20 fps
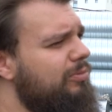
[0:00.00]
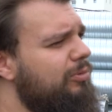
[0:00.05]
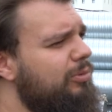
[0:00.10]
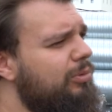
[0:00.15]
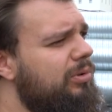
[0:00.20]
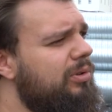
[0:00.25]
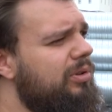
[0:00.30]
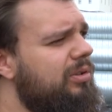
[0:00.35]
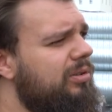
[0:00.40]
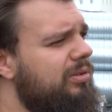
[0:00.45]

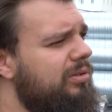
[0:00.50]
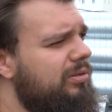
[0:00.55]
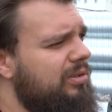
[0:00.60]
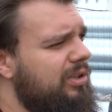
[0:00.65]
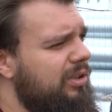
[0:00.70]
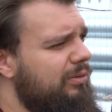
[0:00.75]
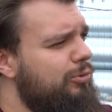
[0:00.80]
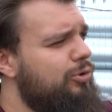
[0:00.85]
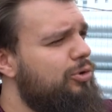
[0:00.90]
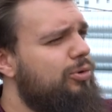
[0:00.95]
different
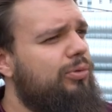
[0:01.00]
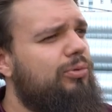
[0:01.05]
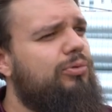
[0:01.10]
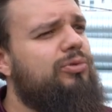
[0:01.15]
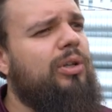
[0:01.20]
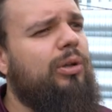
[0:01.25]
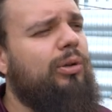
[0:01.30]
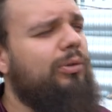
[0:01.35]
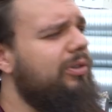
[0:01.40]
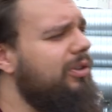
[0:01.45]
from what is
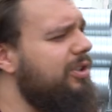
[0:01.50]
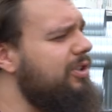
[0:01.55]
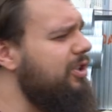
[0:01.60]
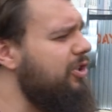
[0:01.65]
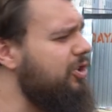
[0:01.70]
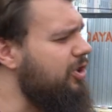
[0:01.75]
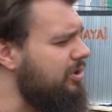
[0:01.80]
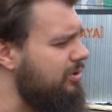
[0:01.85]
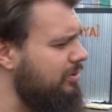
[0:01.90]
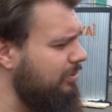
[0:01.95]
installed
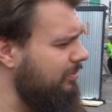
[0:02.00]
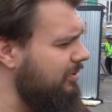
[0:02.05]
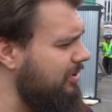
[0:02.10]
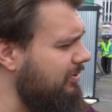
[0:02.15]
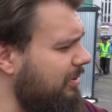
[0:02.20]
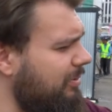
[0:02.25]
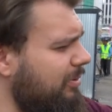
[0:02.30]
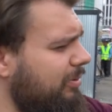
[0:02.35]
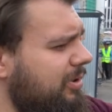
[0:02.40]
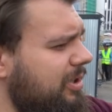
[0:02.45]
now?
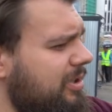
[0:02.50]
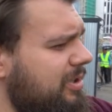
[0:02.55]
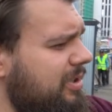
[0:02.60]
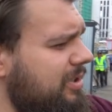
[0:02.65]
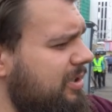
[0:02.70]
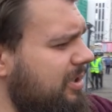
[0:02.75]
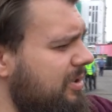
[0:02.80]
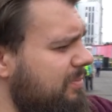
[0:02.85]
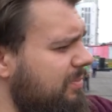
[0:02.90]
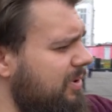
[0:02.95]

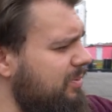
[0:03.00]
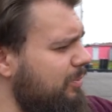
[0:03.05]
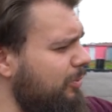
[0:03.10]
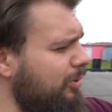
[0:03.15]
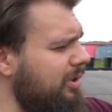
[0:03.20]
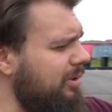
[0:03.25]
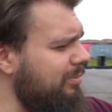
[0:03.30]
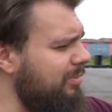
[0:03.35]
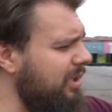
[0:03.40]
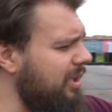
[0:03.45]
Let's
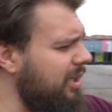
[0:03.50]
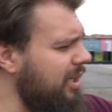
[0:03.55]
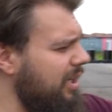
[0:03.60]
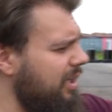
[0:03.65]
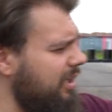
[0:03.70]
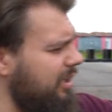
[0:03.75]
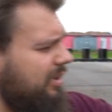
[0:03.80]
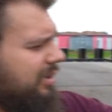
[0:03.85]
look here.